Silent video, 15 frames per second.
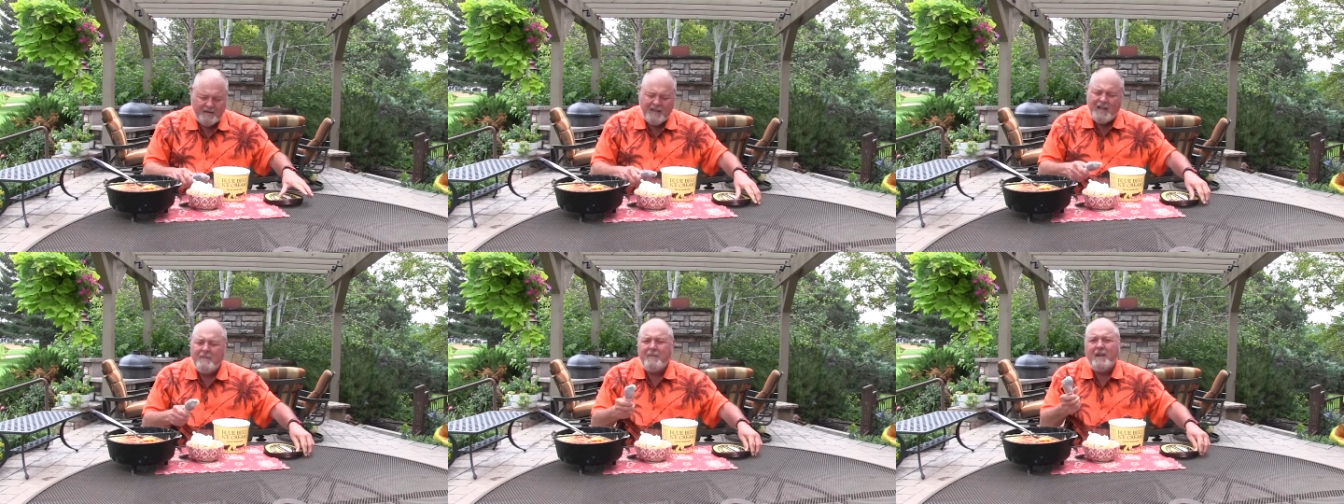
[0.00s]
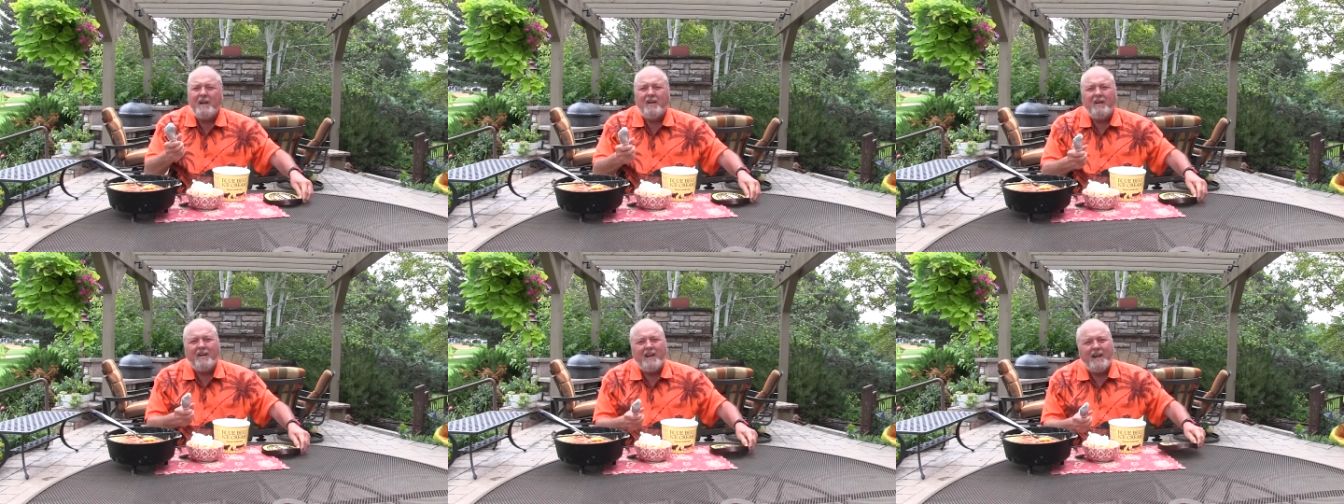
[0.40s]
That may
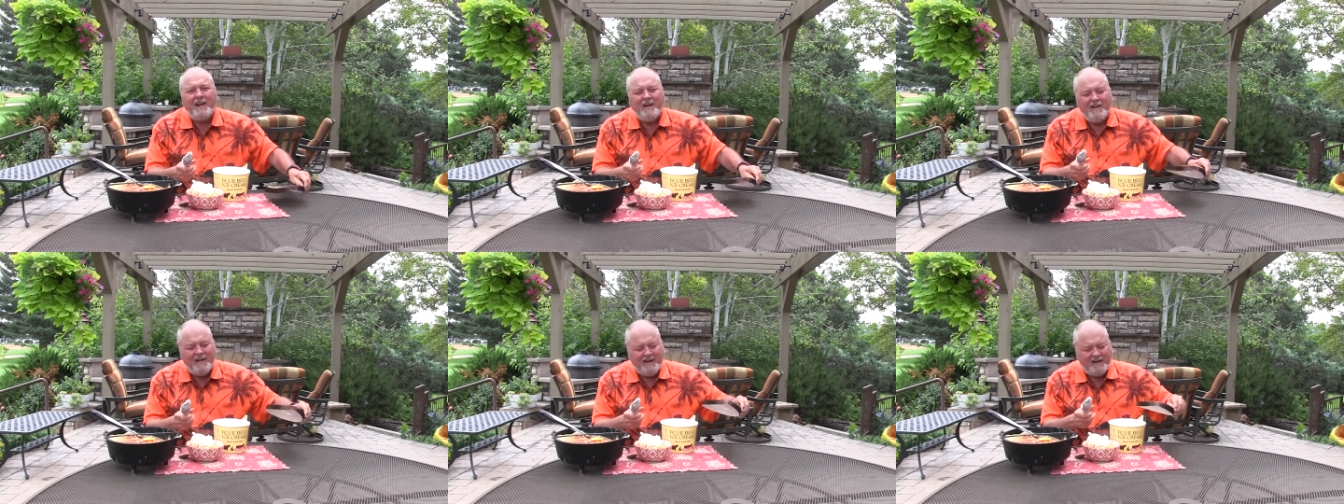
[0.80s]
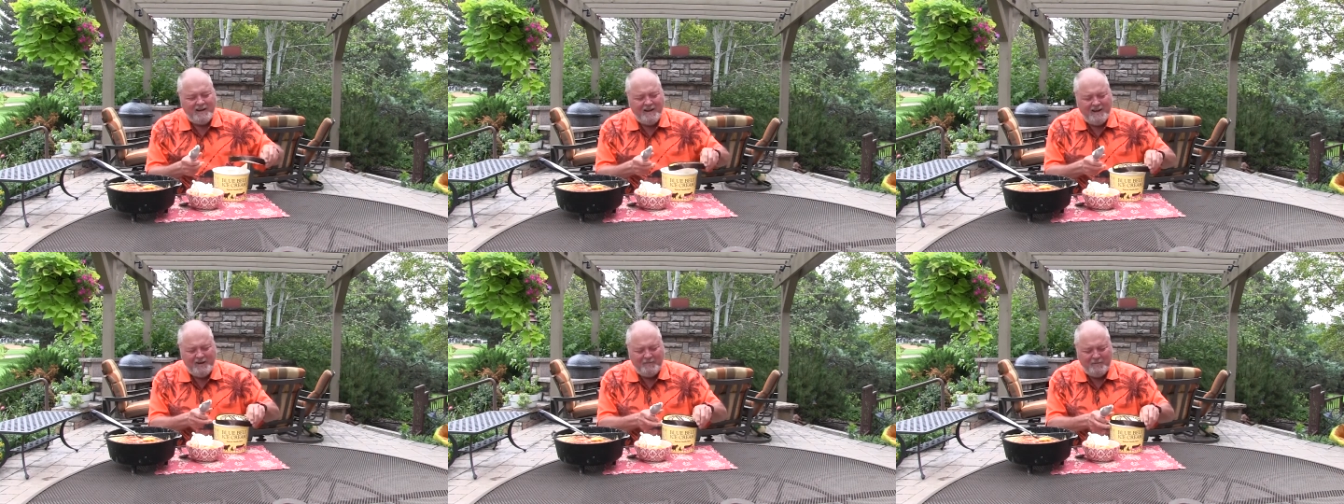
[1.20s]
look like a lot,
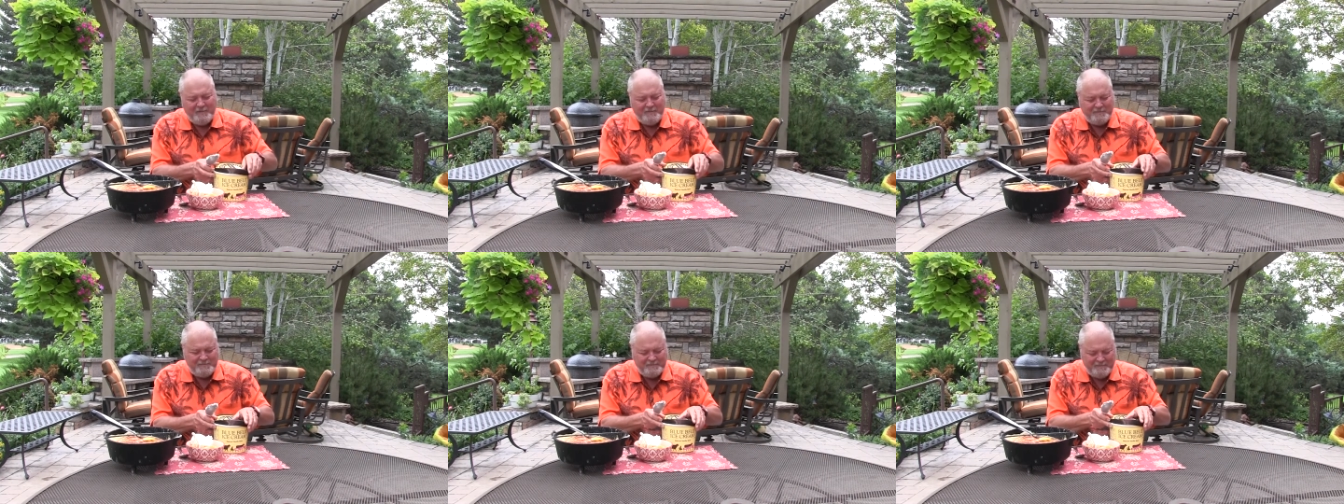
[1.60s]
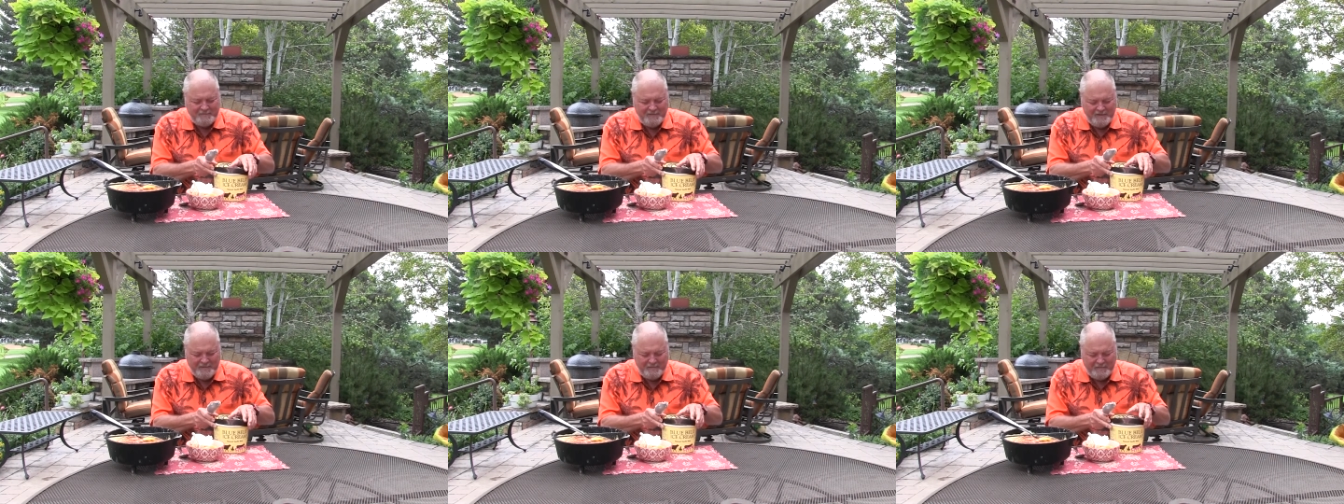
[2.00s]
guys, but
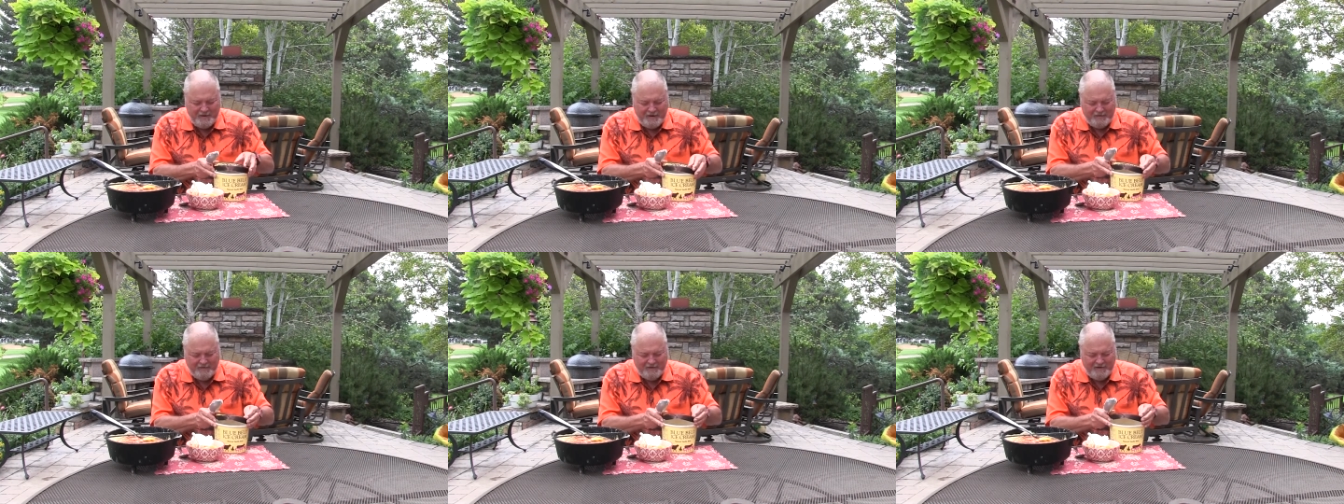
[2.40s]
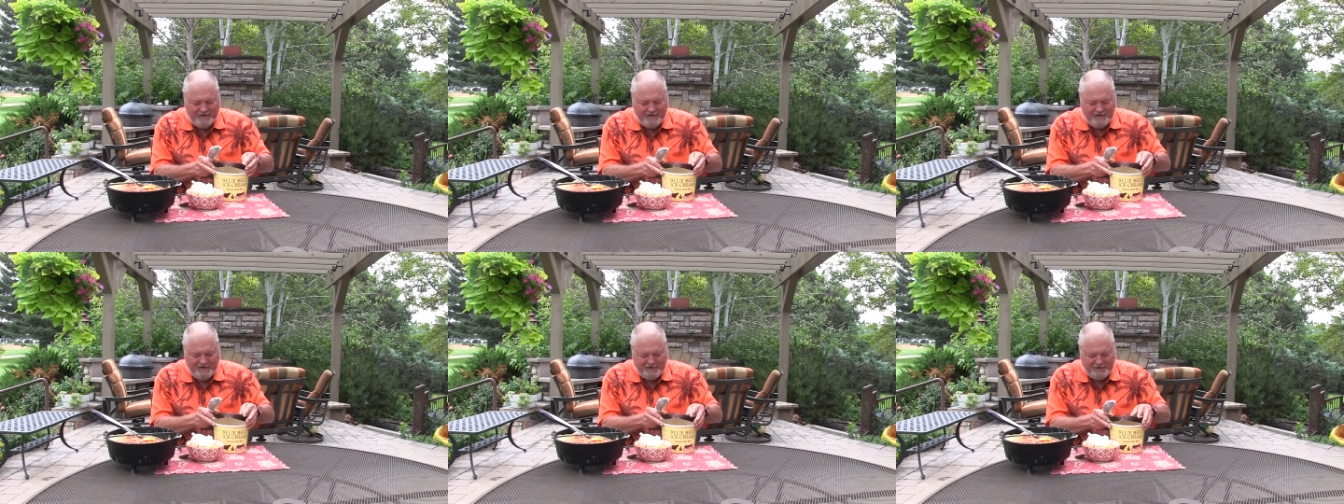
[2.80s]
breakfast
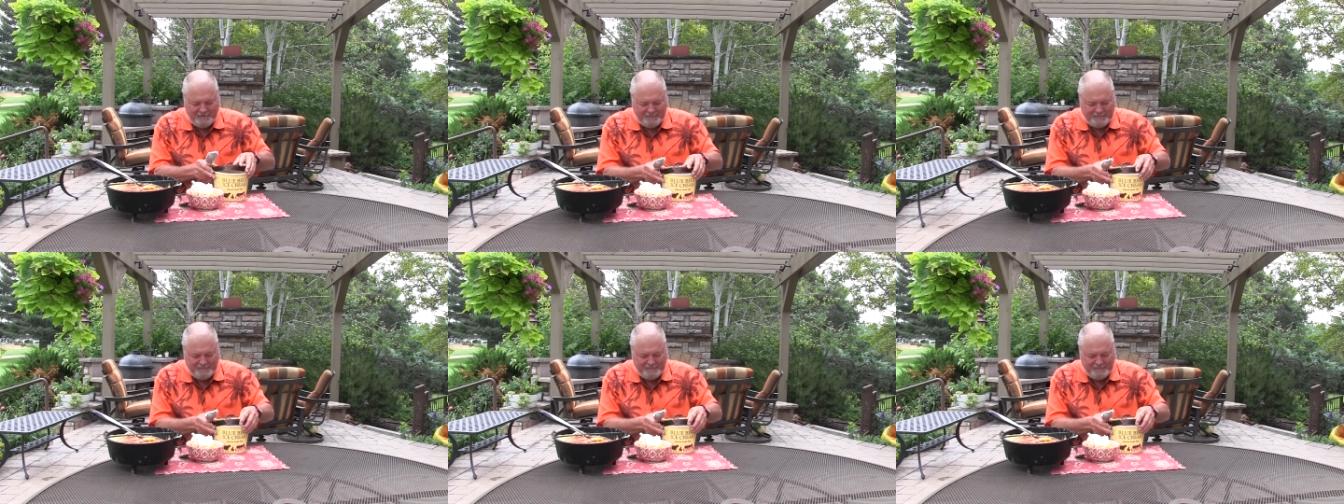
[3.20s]
and lunch.